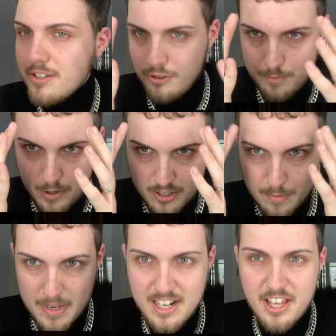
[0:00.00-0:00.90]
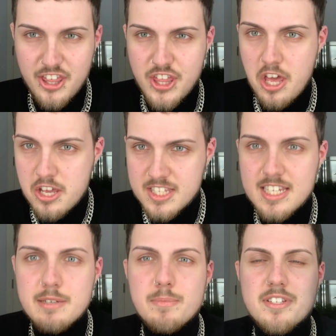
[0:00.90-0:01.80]
you're supposed to be like
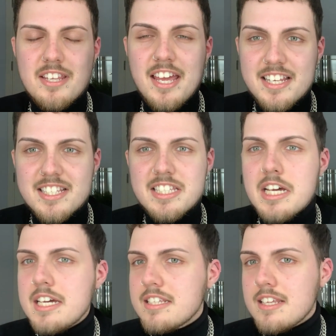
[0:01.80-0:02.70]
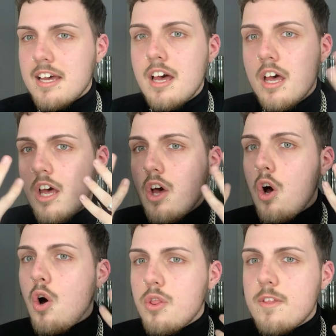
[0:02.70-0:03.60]
13% tighter on the